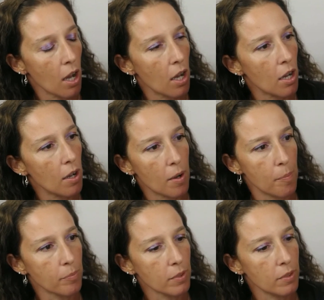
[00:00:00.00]

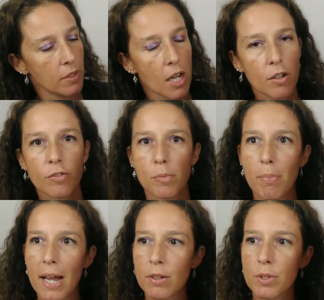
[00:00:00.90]
Now the
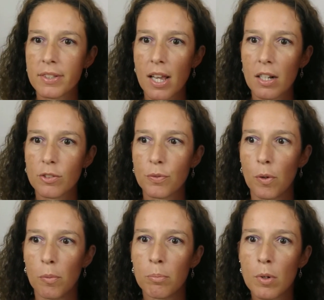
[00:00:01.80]
bag retails
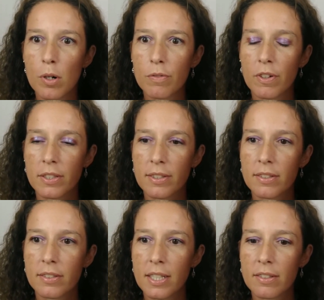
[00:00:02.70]
for more than
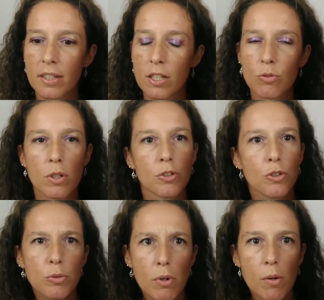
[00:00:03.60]
600
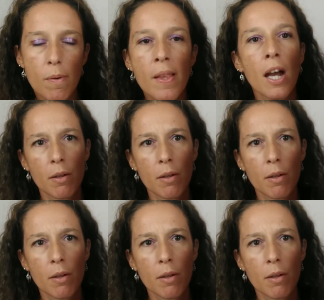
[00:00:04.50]
euro.